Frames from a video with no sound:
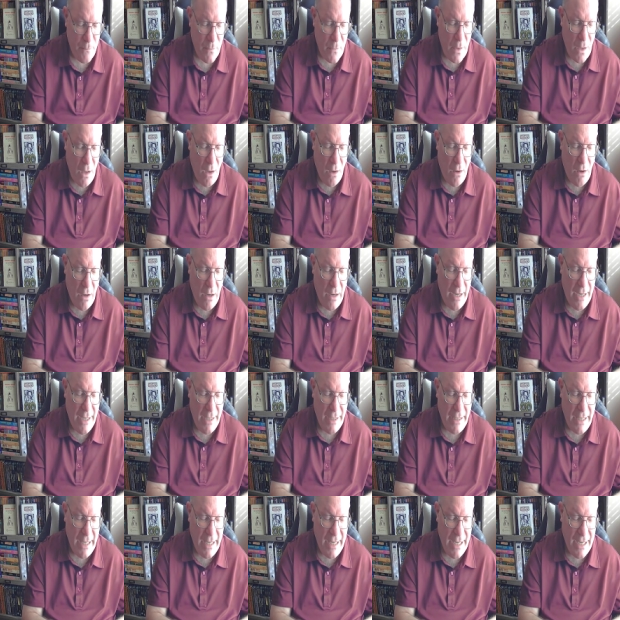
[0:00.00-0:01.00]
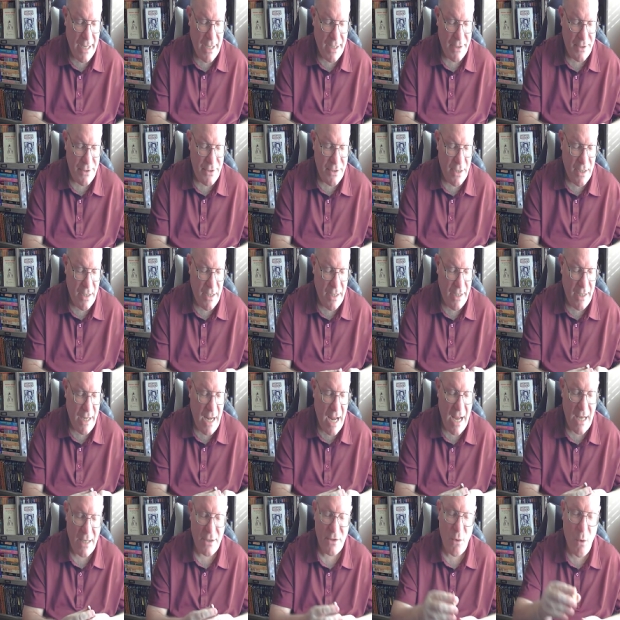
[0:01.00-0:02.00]
All right, and it
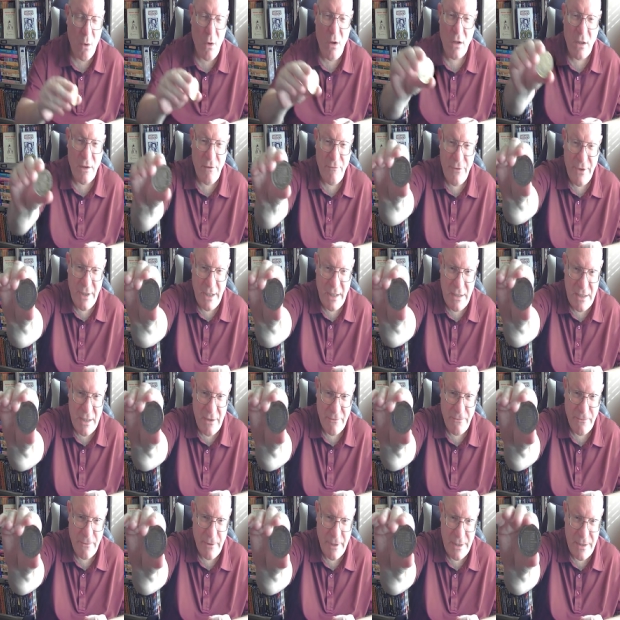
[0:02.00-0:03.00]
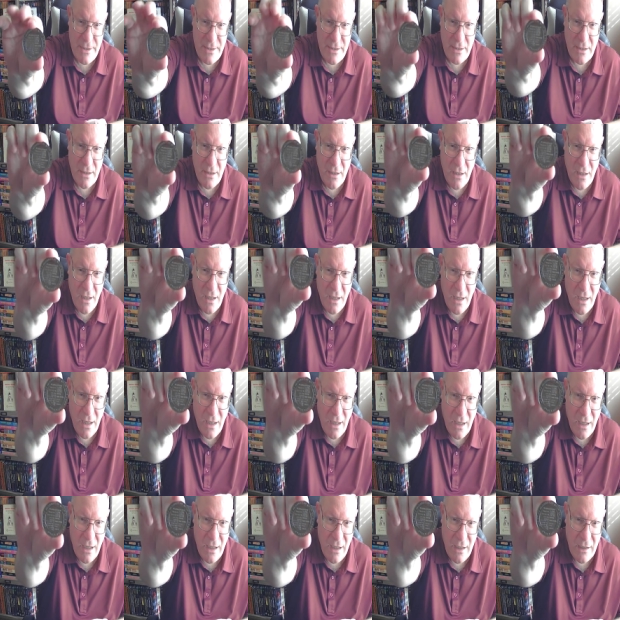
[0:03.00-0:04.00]
has all of the different
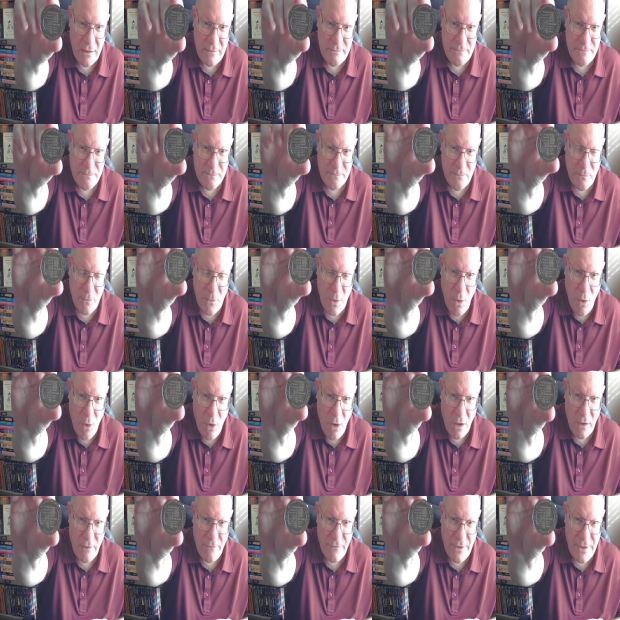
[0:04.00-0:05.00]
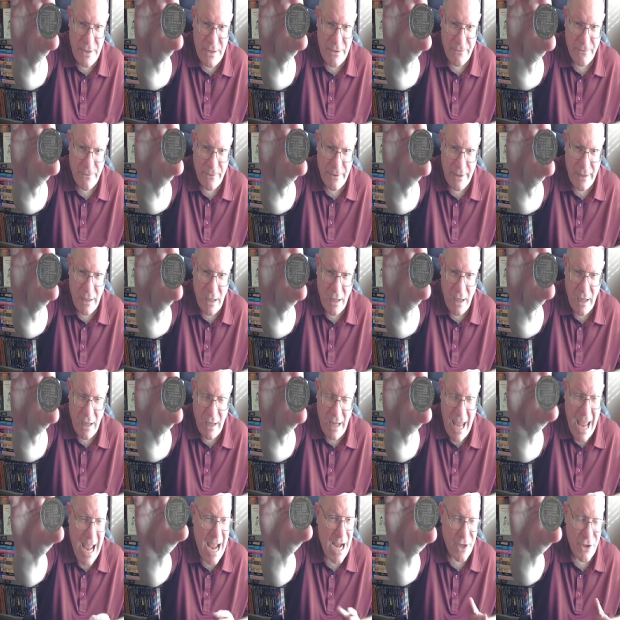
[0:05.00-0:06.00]

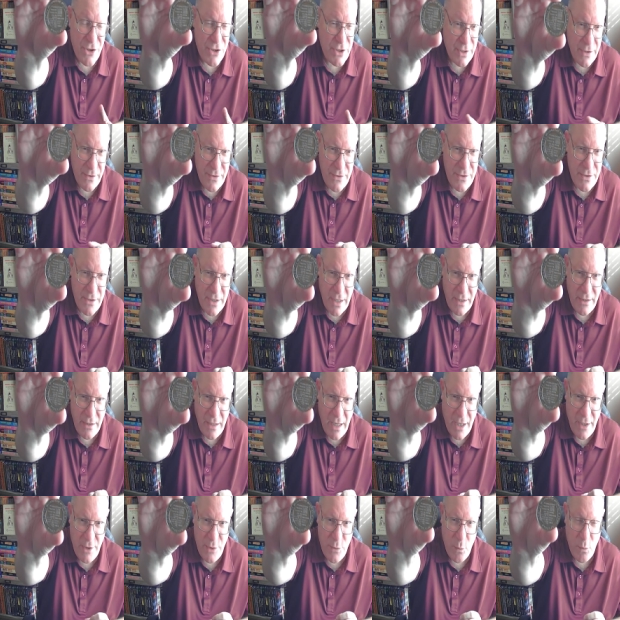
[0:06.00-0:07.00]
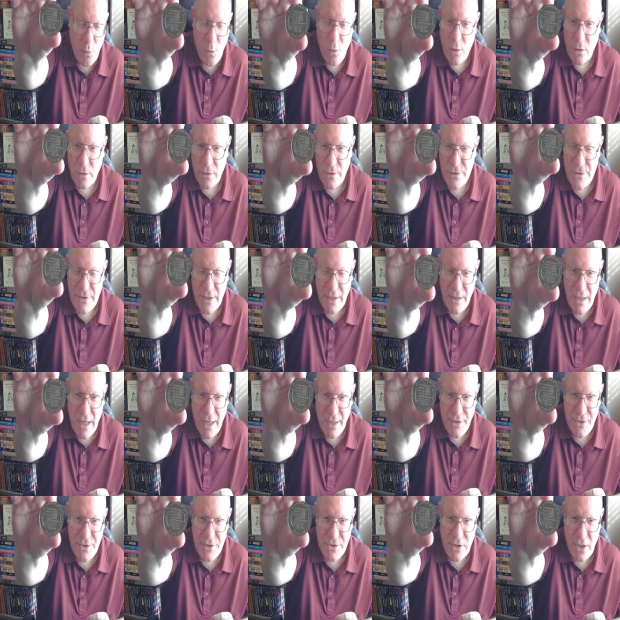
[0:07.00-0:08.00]
actions and wars
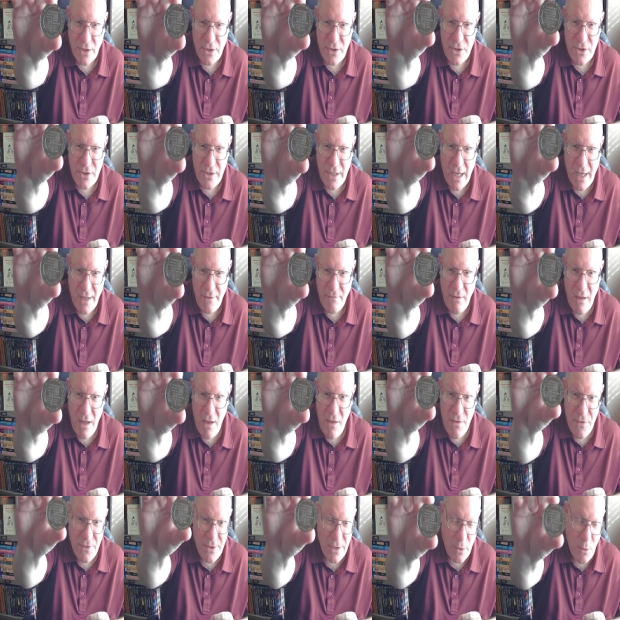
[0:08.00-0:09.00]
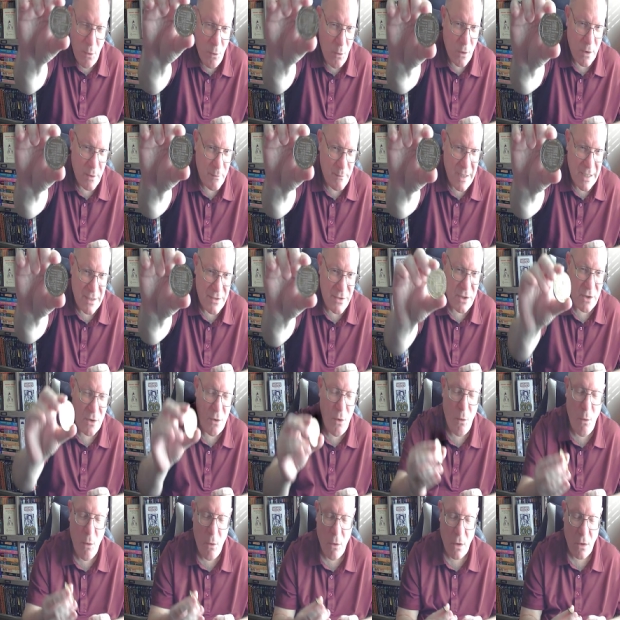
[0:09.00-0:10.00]
and such that the Quartermaster
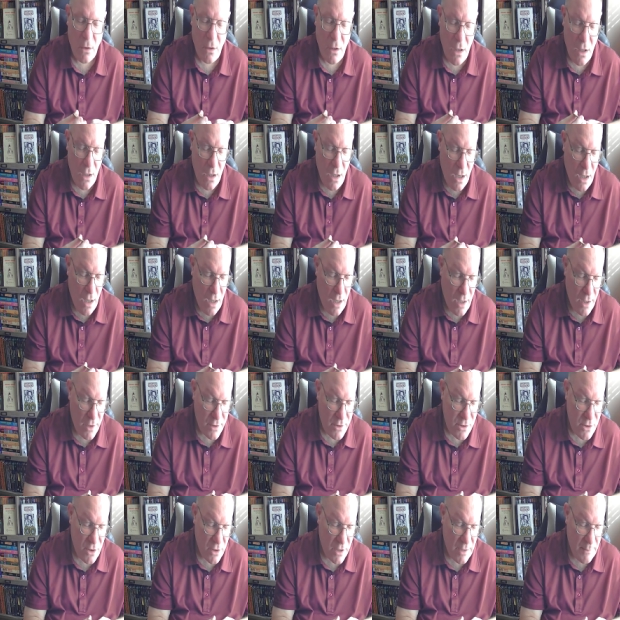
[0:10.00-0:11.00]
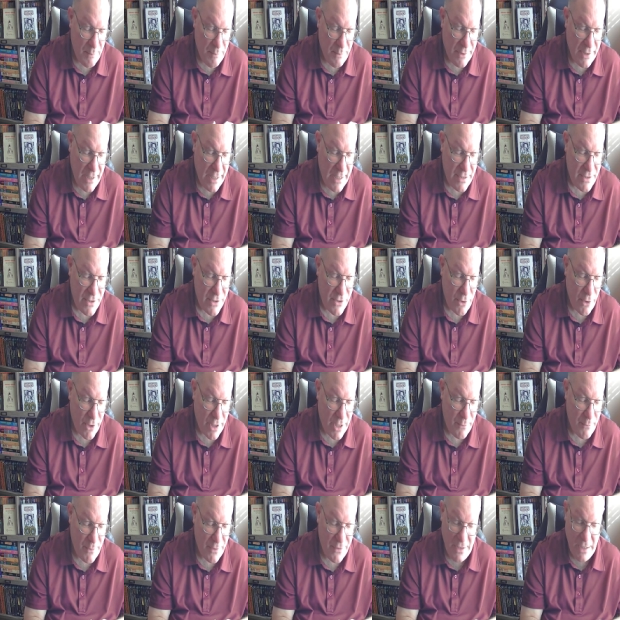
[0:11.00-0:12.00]
Corps took in place,
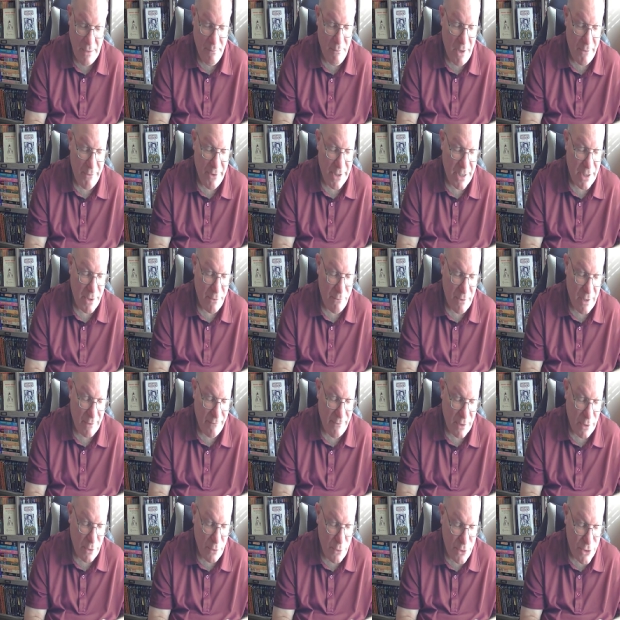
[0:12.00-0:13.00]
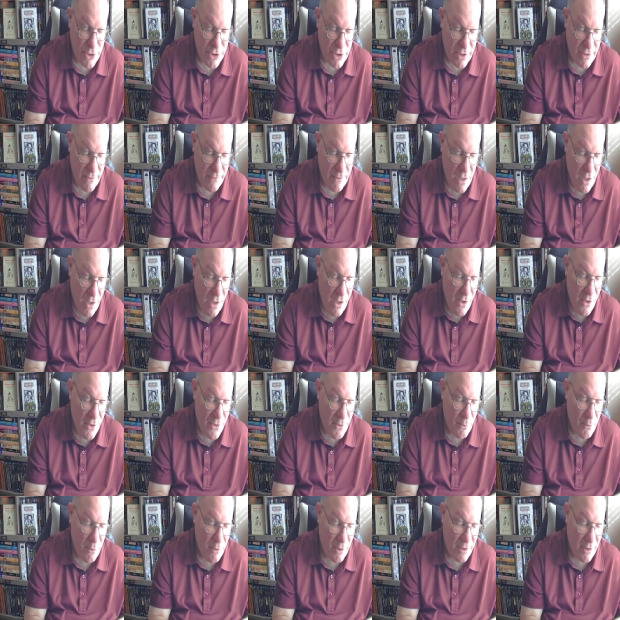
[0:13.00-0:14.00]
starting with the American Revolution, the War of